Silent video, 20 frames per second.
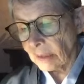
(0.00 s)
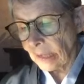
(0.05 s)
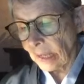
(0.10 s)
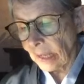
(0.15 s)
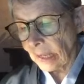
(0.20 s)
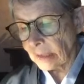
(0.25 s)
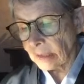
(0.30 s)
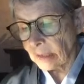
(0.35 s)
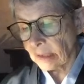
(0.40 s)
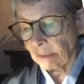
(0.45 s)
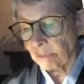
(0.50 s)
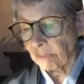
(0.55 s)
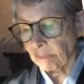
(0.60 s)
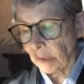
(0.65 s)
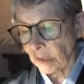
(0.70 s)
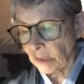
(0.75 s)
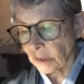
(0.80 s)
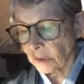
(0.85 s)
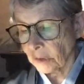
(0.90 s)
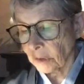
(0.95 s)
that as an
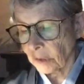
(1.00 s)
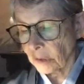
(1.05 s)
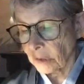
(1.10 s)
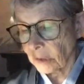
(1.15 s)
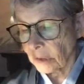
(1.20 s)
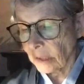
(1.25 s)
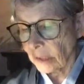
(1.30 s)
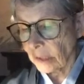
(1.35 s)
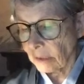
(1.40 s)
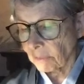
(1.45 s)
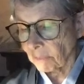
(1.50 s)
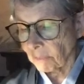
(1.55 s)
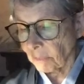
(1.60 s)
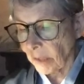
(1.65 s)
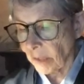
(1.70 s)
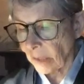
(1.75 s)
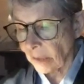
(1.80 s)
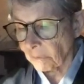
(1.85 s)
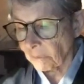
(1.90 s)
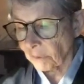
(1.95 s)
embarrassing state of
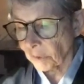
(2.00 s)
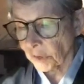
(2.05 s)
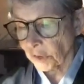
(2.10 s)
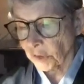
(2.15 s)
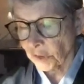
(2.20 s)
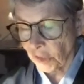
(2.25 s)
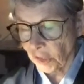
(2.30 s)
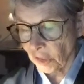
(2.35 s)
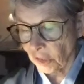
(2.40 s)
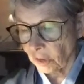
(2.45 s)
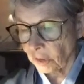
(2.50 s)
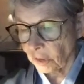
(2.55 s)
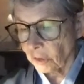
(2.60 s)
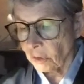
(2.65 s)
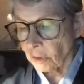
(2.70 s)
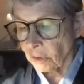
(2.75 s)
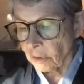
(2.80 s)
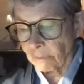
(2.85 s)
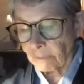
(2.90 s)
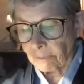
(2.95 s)
mind for a chair.
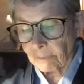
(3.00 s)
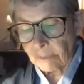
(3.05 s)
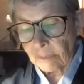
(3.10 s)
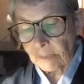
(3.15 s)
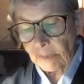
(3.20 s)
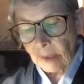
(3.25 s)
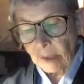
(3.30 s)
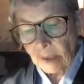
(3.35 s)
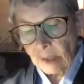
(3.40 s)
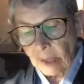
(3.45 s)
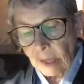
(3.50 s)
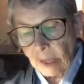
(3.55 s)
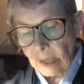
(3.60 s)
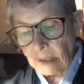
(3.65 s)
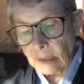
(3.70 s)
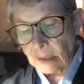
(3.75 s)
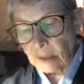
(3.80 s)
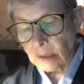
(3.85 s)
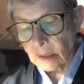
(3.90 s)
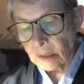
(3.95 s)
I
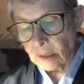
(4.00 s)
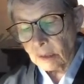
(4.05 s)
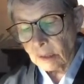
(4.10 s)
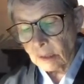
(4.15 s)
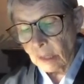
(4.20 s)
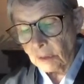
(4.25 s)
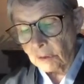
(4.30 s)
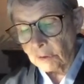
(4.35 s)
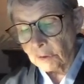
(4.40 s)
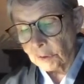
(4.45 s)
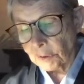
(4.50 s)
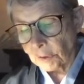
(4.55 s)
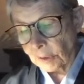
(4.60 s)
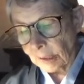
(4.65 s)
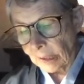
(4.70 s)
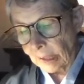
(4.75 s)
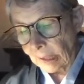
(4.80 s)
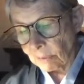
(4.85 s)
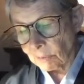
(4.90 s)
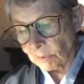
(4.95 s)
consider how
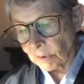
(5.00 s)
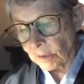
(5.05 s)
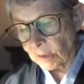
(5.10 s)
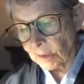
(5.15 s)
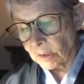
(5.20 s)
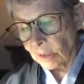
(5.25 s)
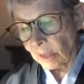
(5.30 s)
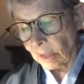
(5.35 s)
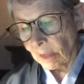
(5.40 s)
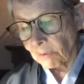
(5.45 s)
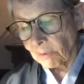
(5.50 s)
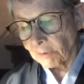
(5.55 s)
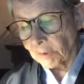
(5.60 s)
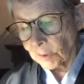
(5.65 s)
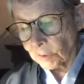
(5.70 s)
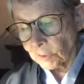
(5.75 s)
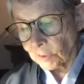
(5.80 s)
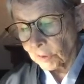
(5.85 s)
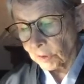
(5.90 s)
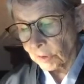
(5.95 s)
thoroughly I was of
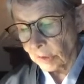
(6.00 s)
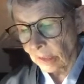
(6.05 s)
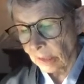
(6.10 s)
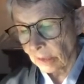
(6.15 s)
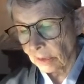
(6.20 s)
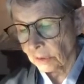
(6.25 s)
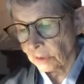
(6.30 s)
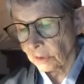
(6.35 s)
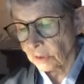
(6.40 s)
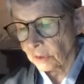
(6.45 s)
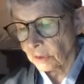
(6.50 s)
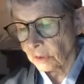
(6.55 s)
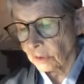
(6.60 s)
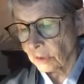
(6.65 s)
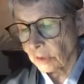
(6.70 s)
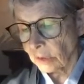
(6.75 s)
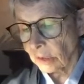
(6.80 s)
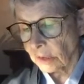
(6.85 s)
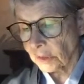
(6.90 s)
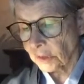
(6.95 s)
use to others.
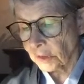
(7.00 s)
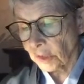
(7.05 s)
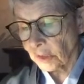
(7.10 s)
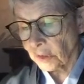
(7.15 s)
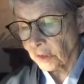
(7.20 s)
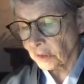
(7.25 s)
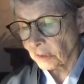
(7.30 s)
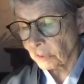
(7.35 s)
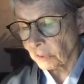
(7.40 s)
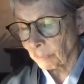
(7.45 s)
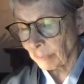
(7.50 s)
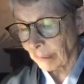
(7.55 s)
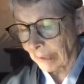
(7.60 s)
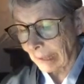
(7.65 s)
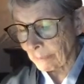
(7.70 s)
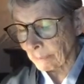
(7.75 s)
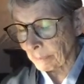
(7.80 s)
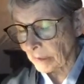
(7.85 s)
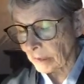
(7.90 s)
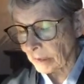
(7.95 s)
A chair doesn't
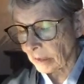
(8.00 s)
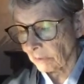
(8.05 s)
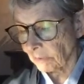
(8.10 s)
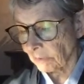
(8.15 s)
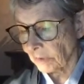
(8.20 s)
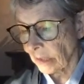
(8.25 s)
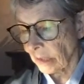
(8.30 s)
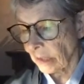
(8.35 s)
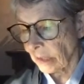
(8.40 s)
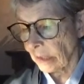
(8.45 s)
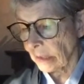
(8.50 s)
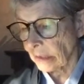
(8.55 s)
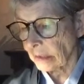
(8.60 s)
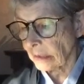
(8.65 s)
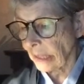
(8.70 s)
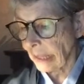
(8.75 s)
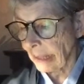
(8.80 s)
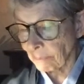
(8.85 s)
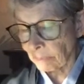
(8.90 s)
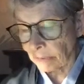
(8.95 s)
plop itself down on
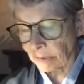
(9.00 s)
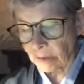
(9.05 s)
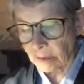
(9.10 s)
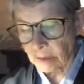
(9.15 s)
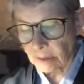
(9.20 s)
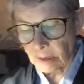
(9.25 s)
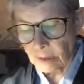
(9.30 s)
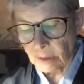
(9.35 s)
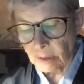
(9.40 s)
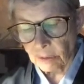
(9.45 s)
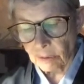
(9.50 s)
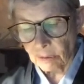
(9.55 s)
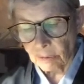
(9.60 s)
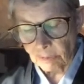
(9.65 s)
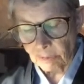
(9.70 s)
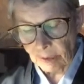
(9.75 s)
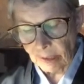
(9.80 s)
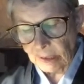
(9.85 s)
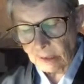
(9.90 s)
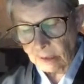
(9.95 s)
top of the sitter,
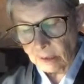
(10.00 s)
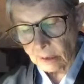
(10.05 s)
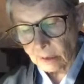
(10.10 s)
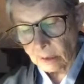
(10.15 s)
right?